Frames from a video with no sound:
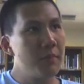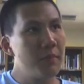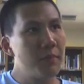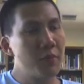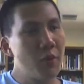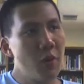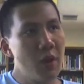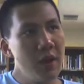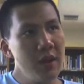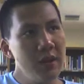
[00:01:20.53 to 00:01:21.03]

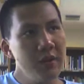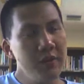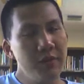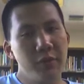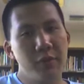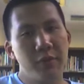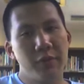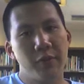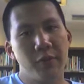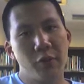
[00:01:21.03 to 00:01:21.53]
Praying
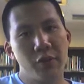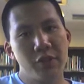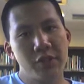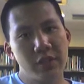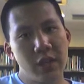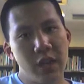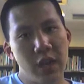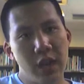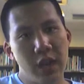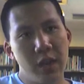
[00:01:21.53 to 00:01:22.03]
for the
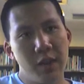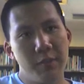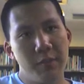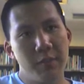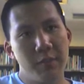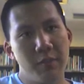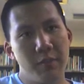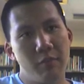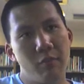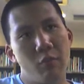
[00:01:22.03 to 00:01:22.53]
first
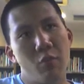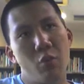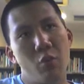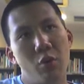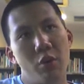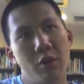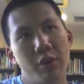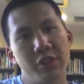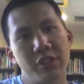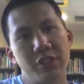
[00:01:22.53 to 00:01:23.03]
time
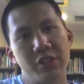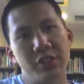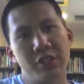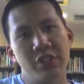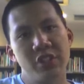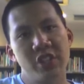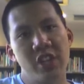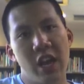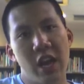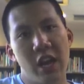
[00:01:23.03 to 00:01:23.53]
was
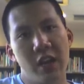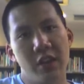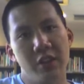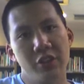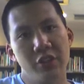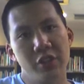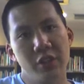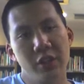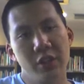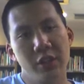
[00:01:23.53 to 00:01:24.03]

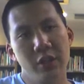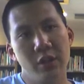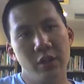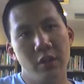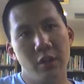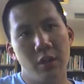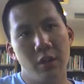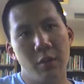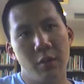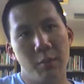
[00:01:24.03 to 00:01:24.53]
challenging,
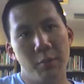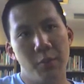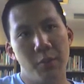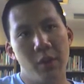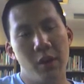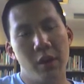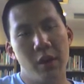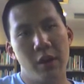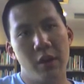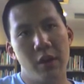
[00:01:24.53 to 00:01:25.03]

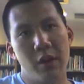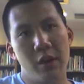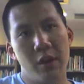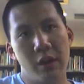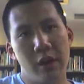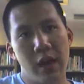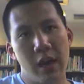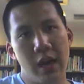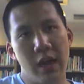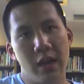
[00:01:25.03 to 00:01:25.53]
but
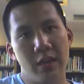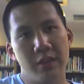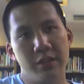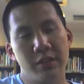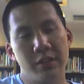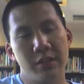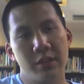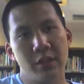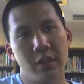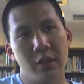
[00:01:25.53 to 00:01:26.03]

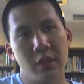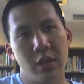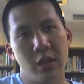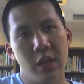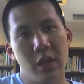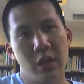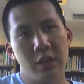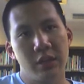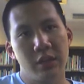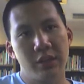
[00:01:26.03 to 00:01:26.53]
not.
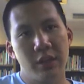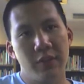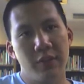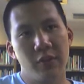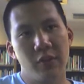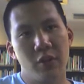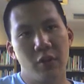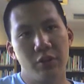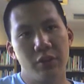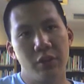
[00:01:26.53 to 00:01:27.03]
The
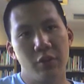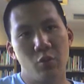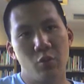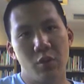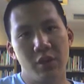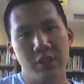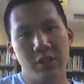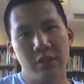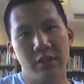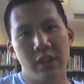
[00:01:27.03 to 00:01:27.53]
difficulty
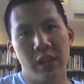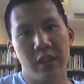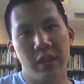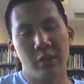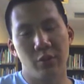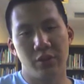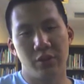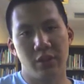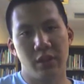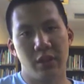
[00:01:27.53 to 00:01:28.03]
wasn't that
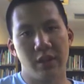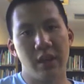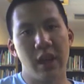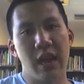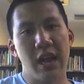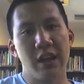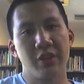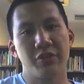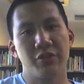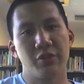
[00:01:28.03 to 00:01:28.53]
it was
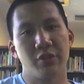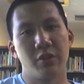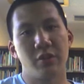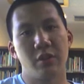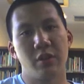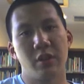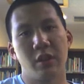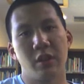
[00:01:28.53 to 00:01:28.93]
unnatural.